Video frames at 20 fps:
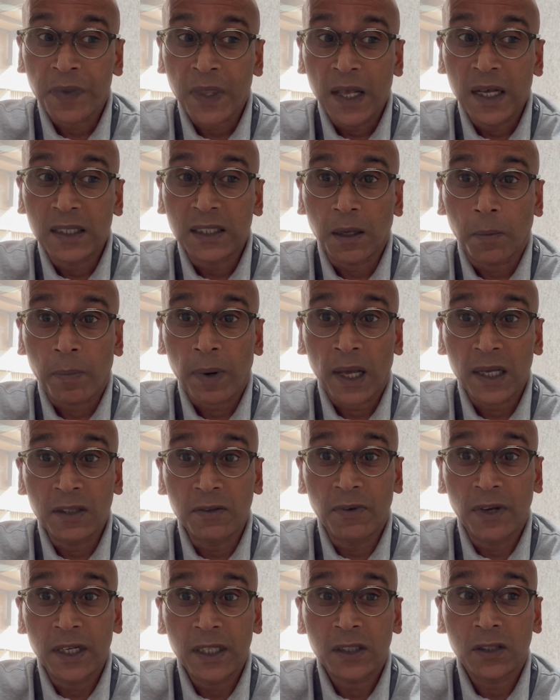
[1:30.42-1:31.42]
supply is
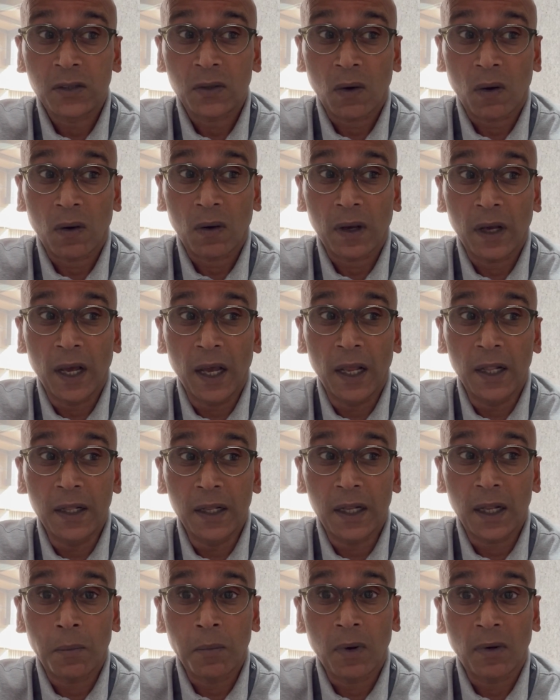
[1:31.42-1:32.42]
very strong and the
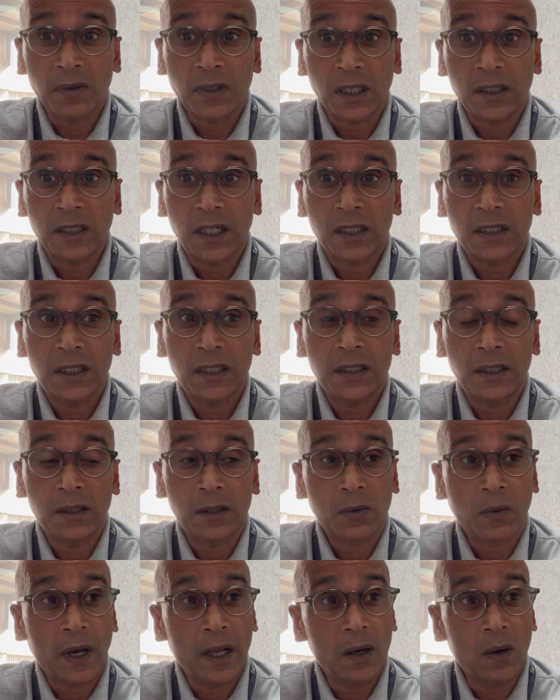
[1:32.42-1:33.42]
number of transactions is
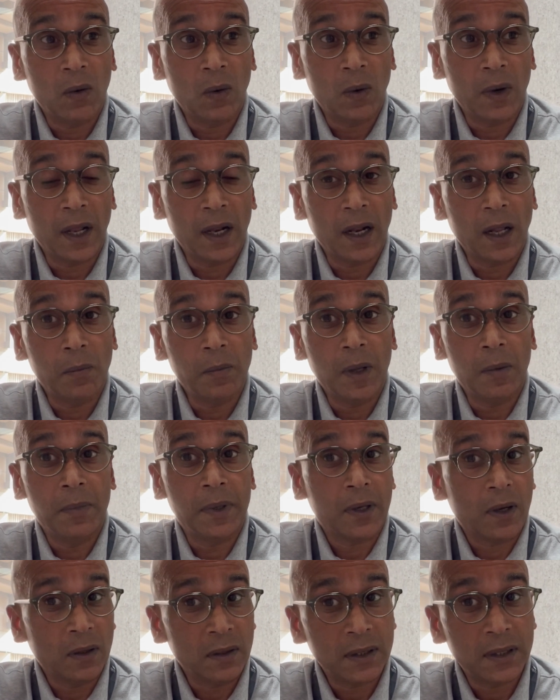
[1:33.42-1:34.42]
quite low, then I'll be a
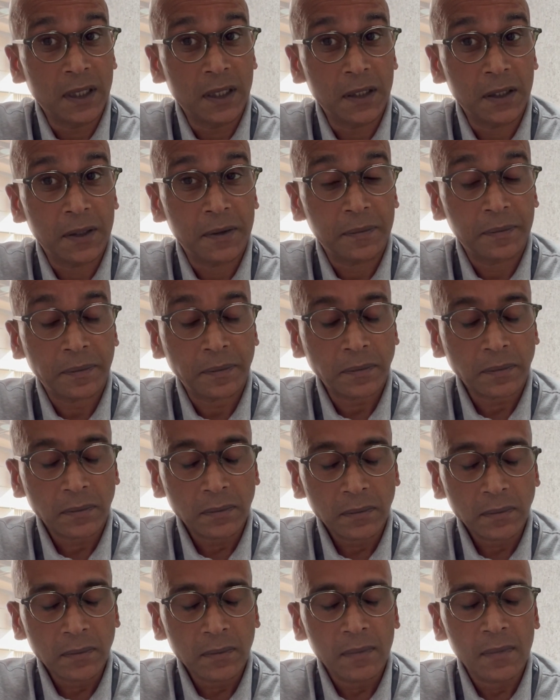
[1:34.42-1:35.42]
bit concerned.
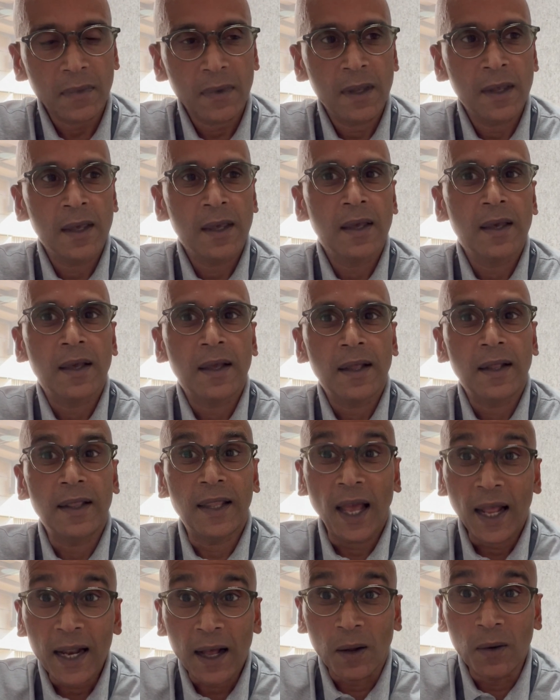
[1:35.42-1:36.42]

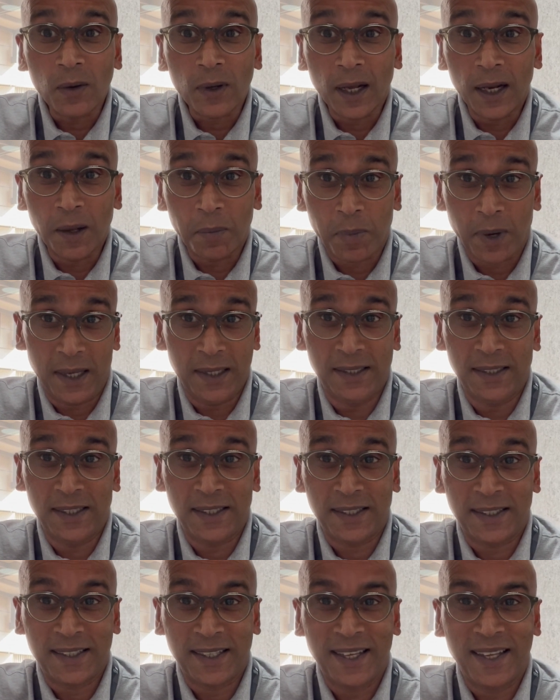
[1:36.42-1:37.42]
Then I'll look at the prices.
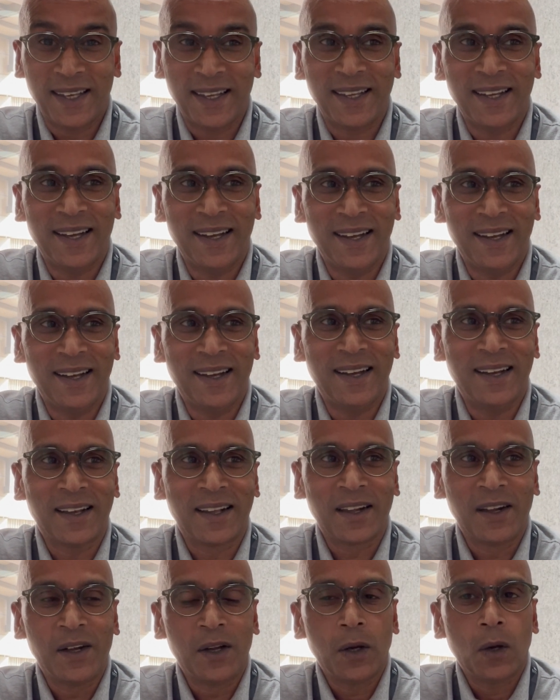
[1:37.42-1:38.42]

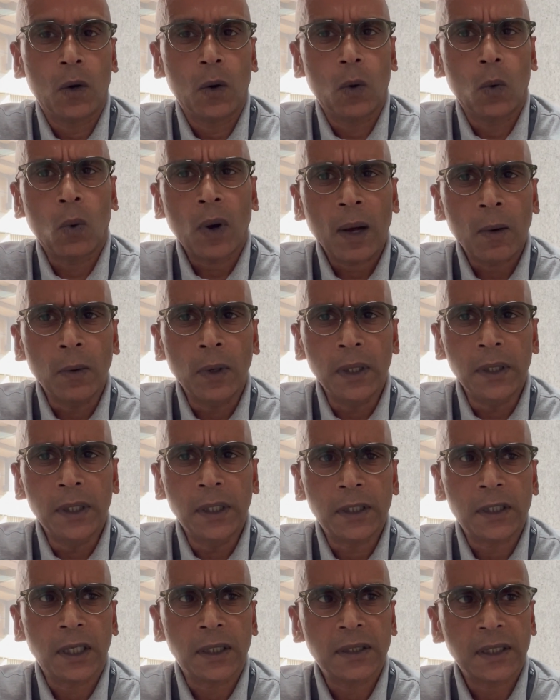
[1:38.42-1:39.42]
What were the
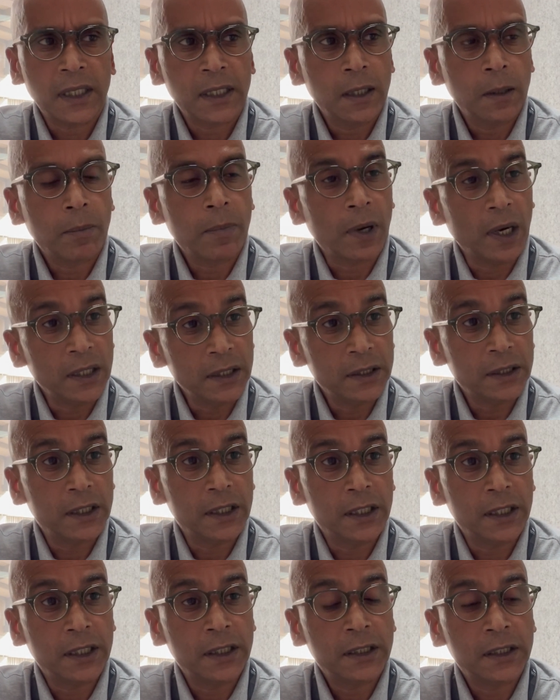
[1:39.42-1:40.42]
transacted
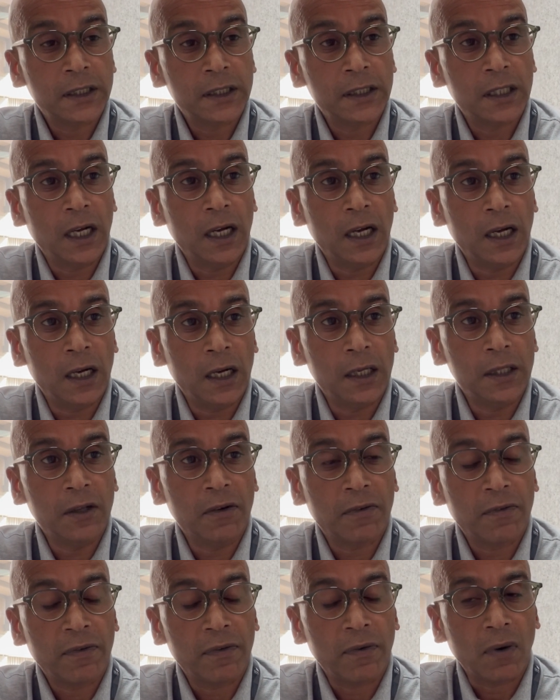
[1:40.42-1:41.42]
prices, the
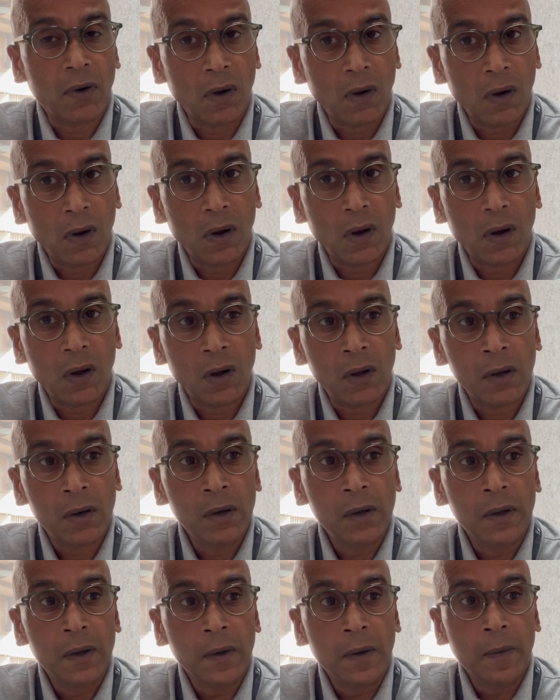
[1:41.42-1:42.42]
floor,
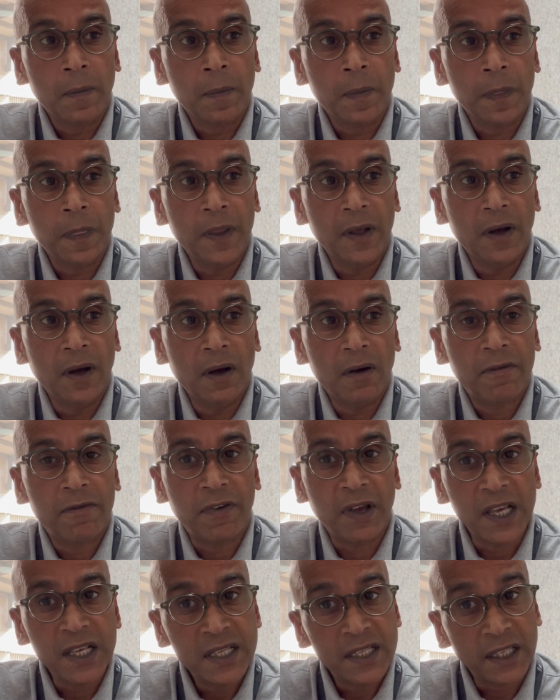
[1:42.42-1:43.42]
the
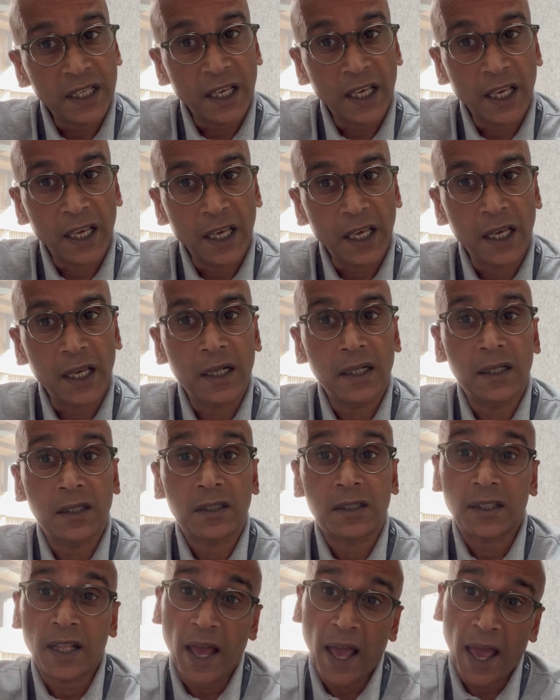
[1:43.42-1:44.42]
facing, the
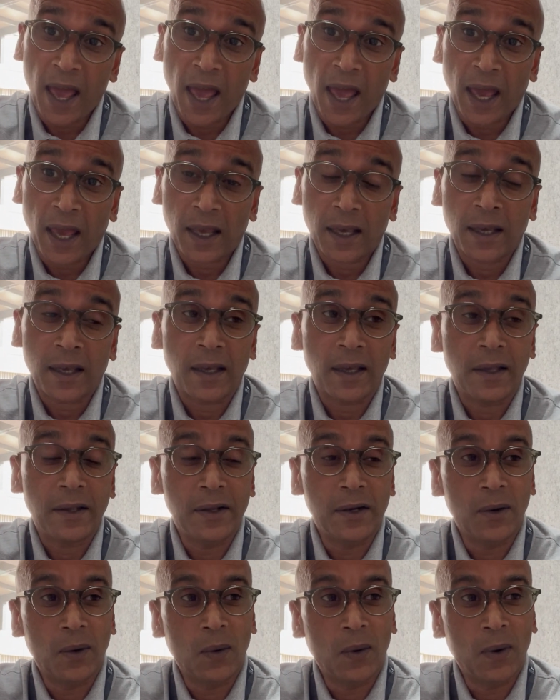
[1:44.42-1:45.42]
stack,
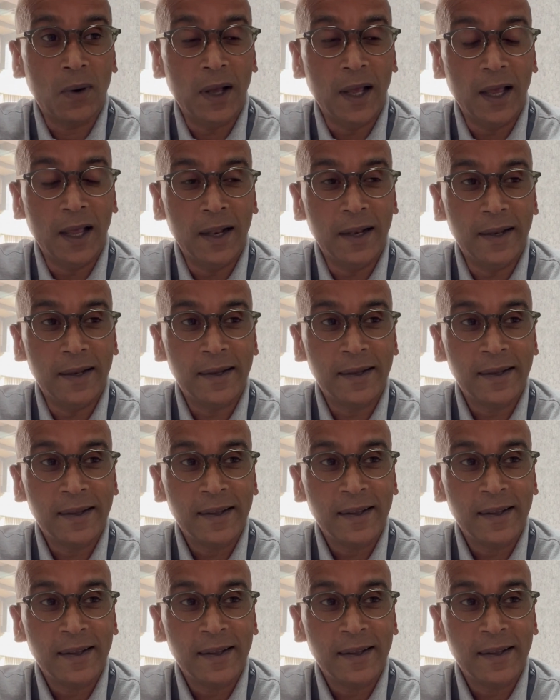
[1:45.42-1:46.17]
and